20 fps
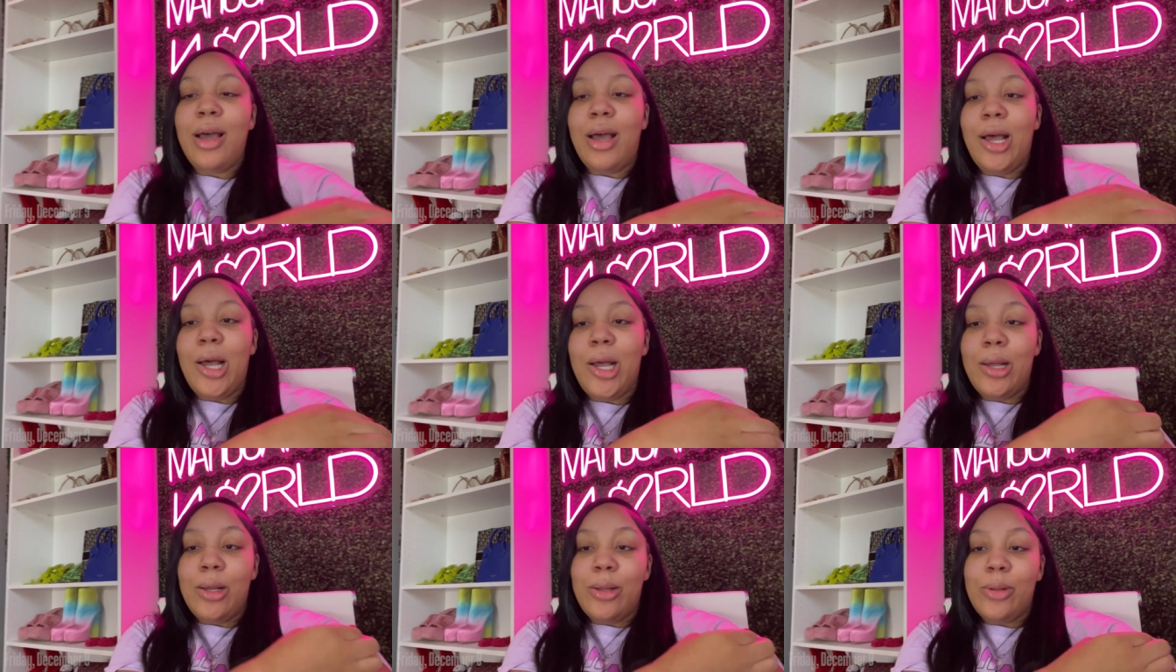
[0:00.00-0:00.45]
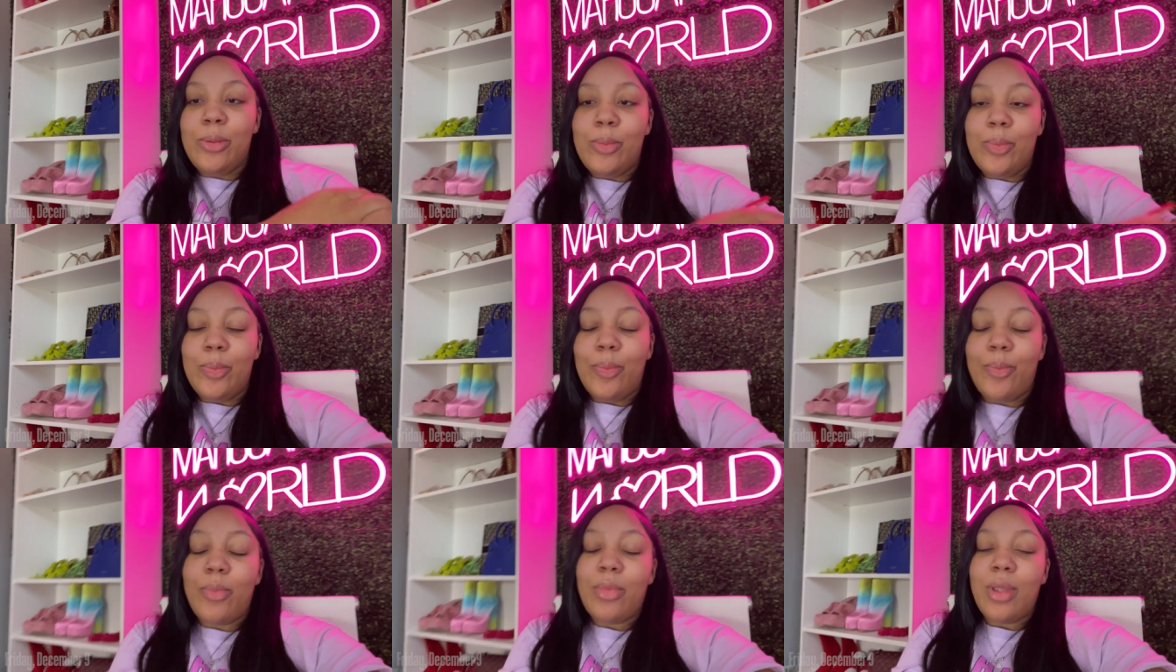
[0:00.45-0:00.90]

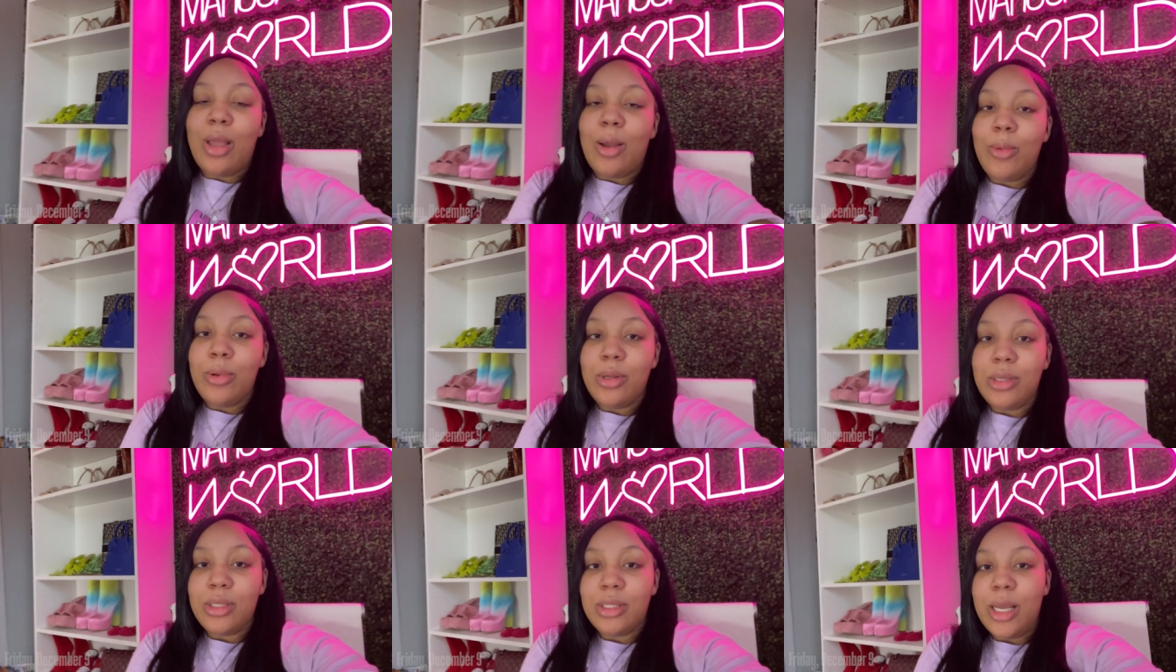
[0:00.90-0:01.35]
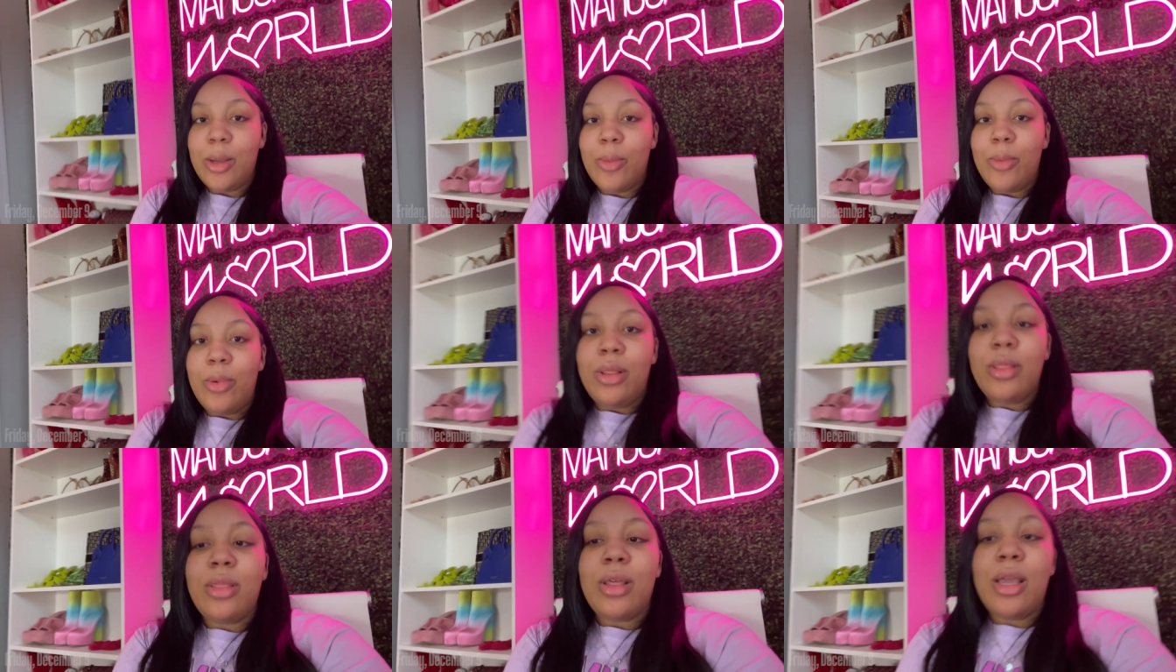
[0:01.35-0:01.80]
Um, I will say
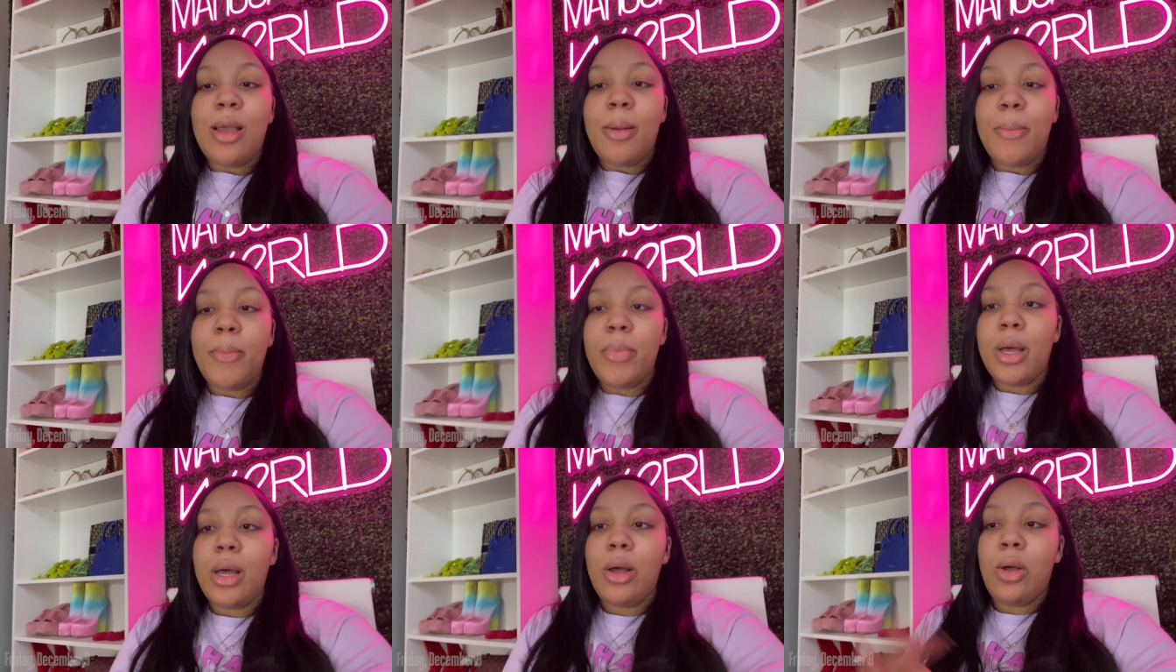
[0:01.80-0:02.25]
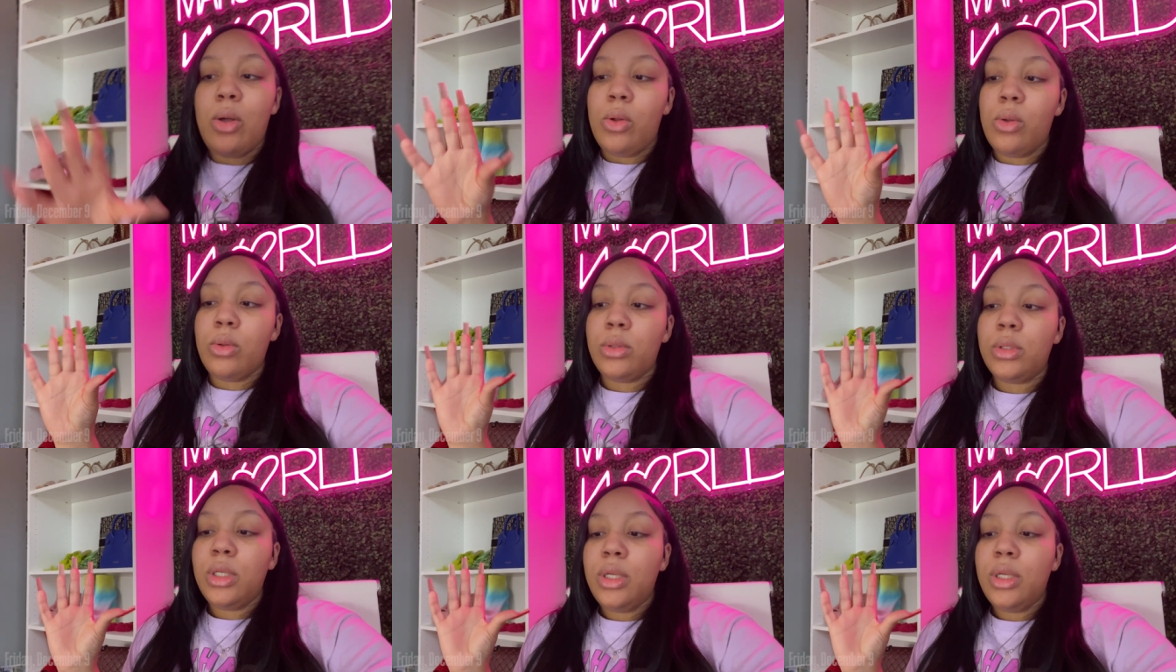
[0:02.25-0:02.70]
one thing about